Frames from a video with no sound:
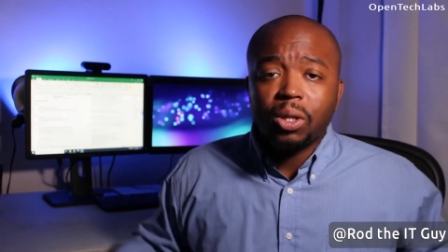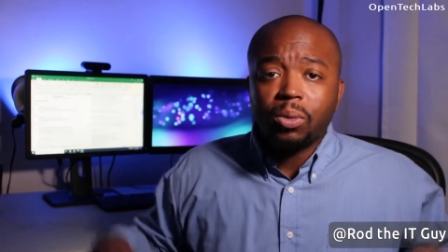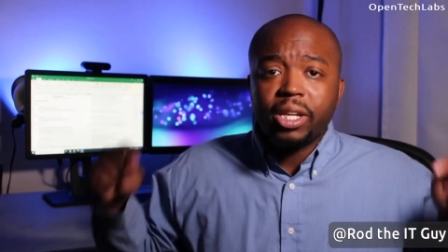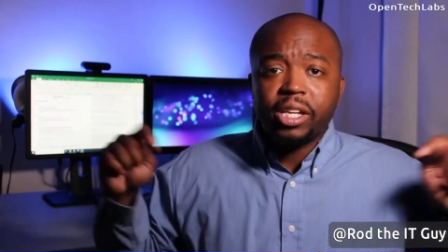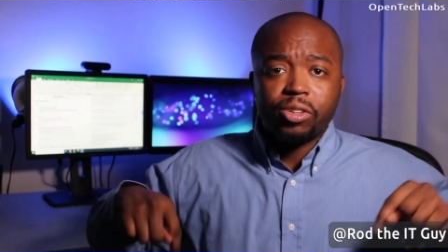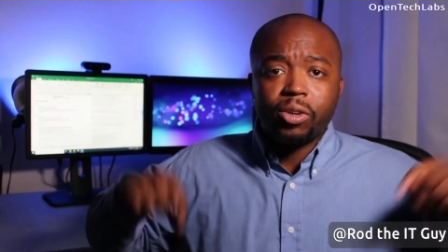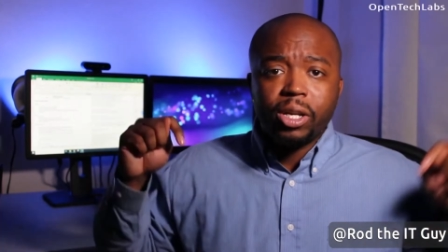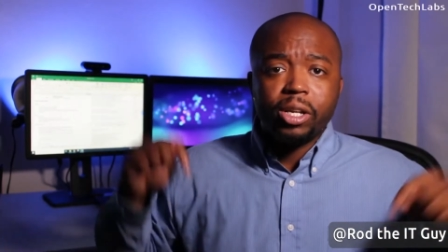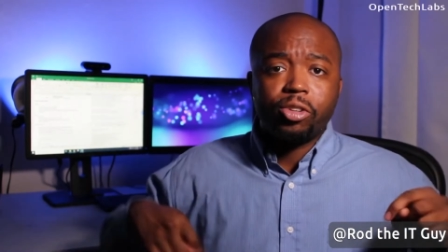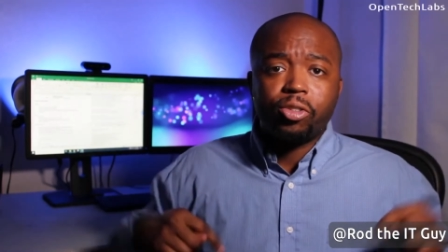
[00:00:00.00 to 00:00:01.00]
So links are
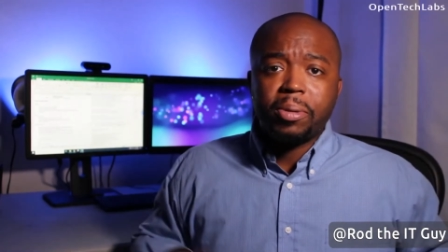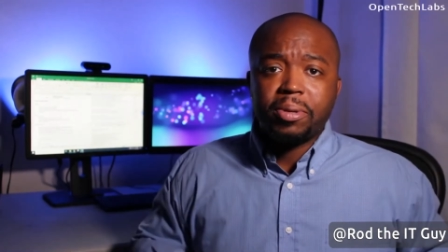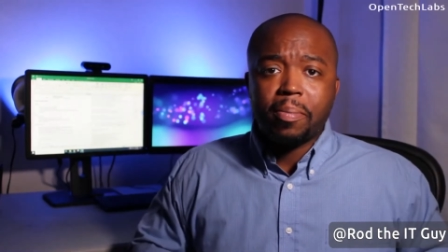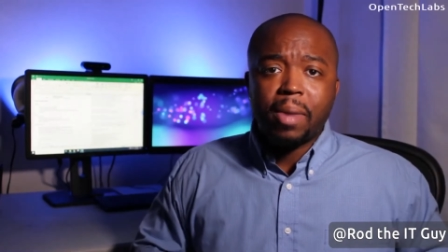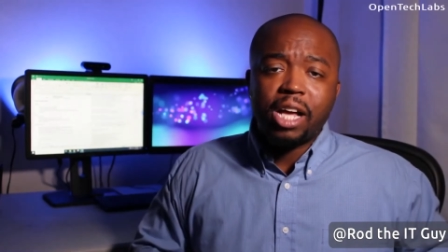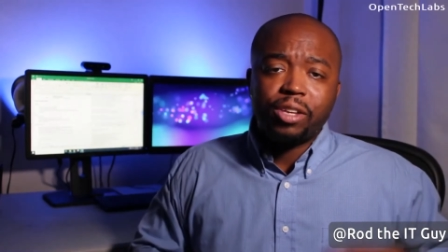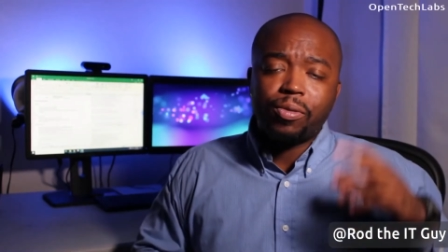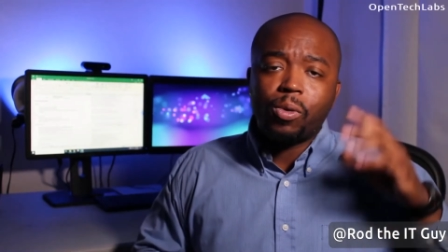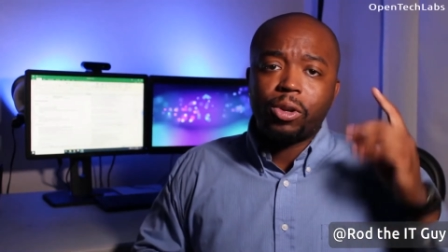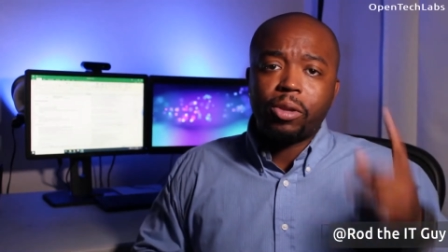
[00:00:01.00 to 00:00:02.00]
in the description box
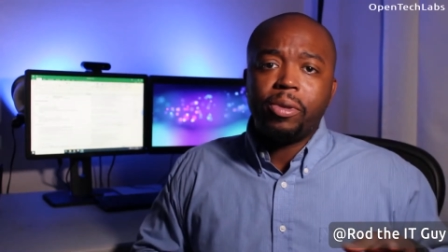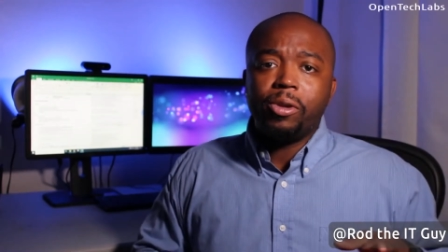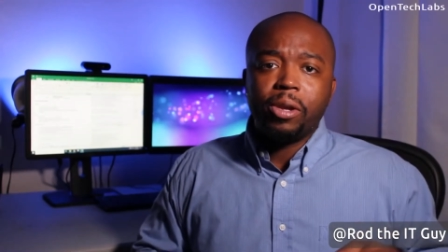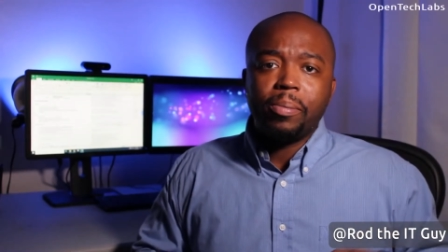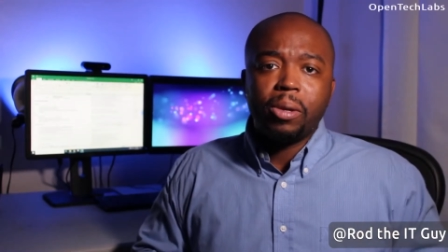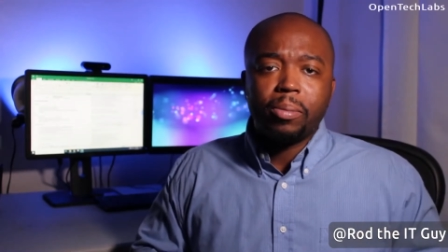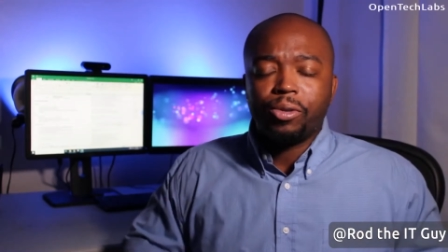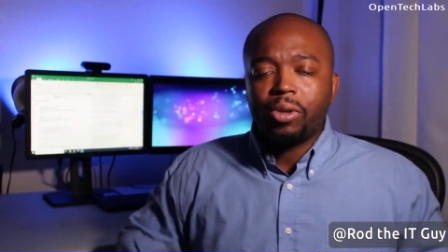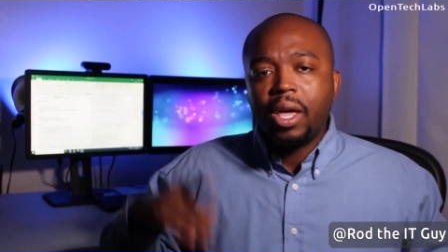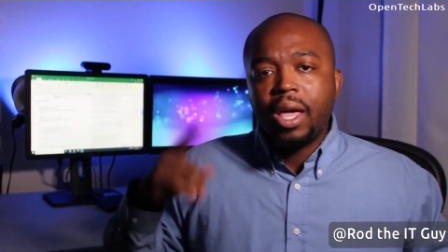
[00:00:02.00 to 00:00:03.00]
for community
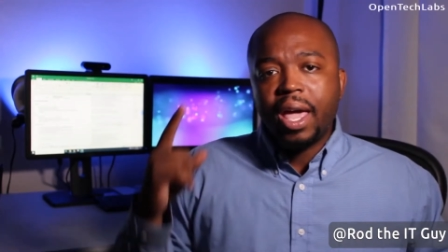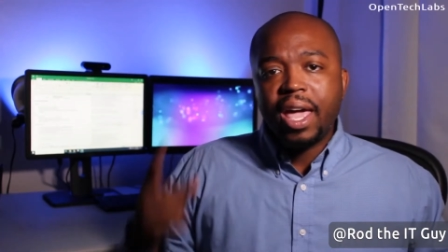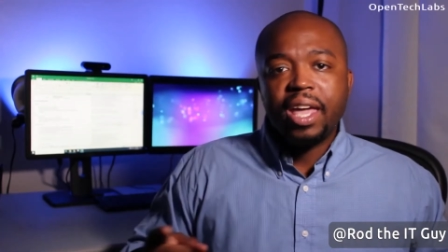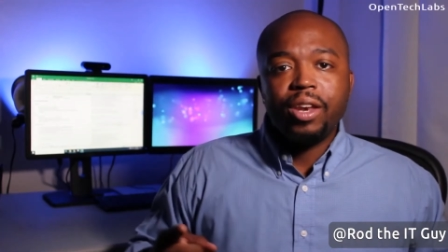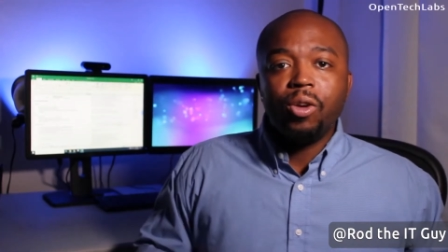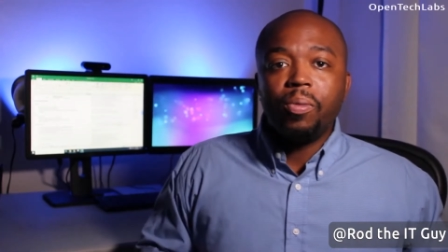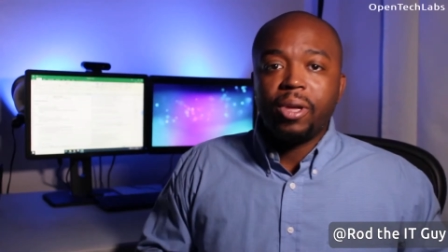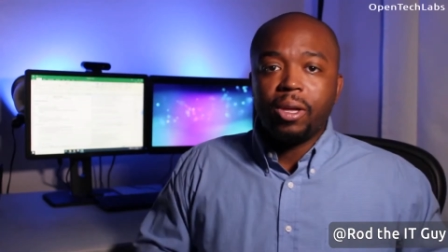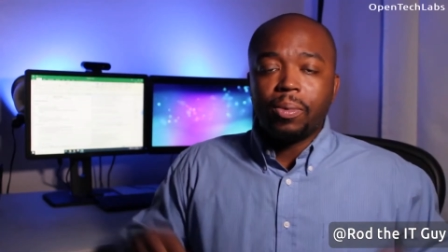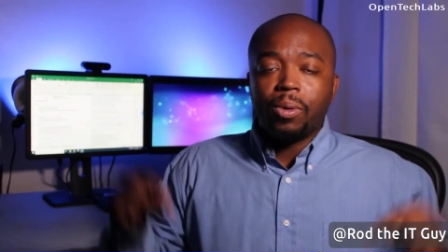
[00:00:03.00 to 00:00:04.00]
members and new
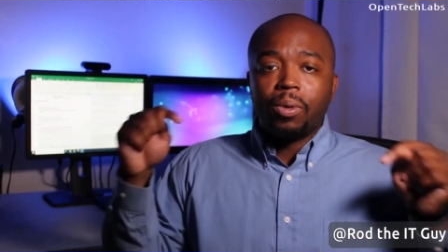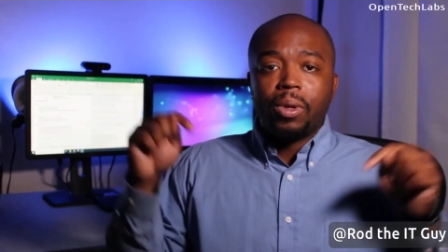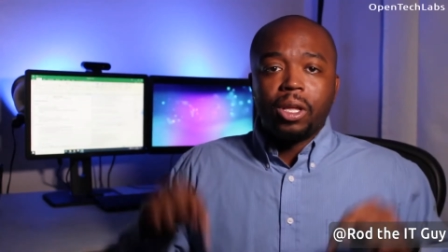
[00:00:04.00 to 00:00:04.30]
people.